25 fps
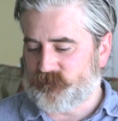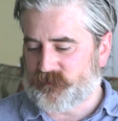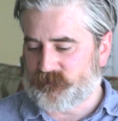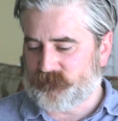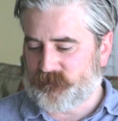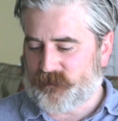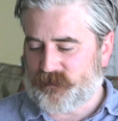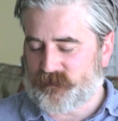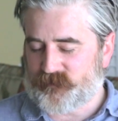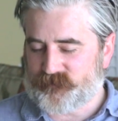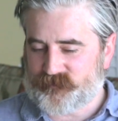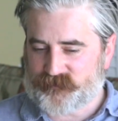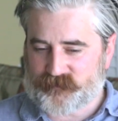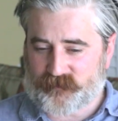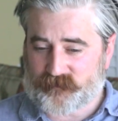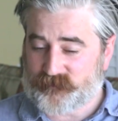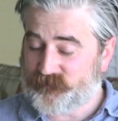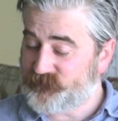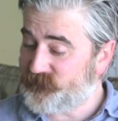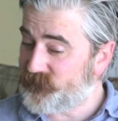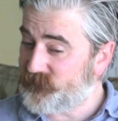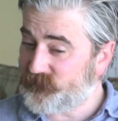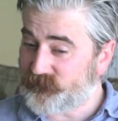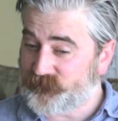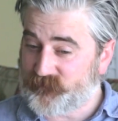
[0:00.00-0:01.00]
but with
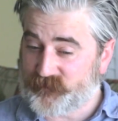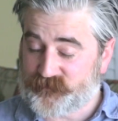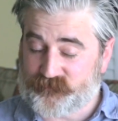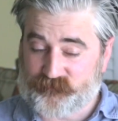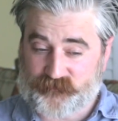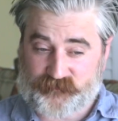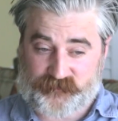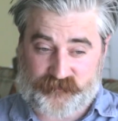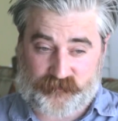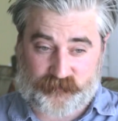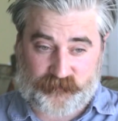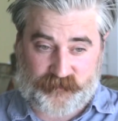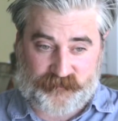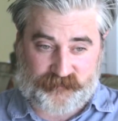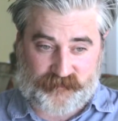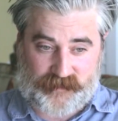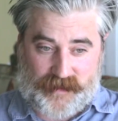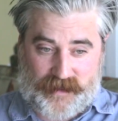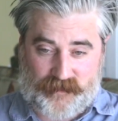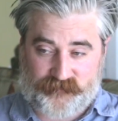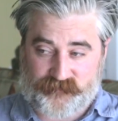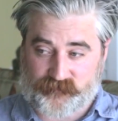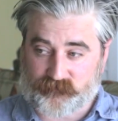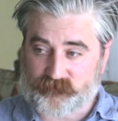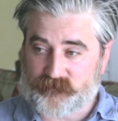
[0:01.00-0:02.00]
historical fiction, for some reason,
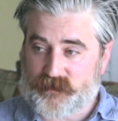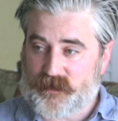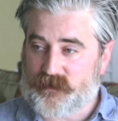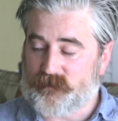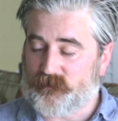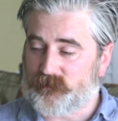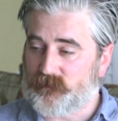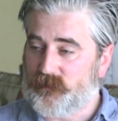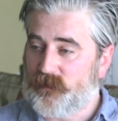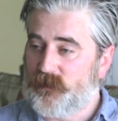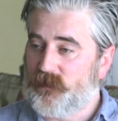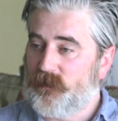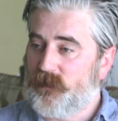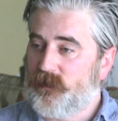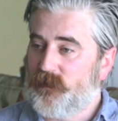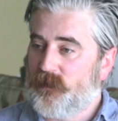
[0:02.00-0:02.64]
as a reader,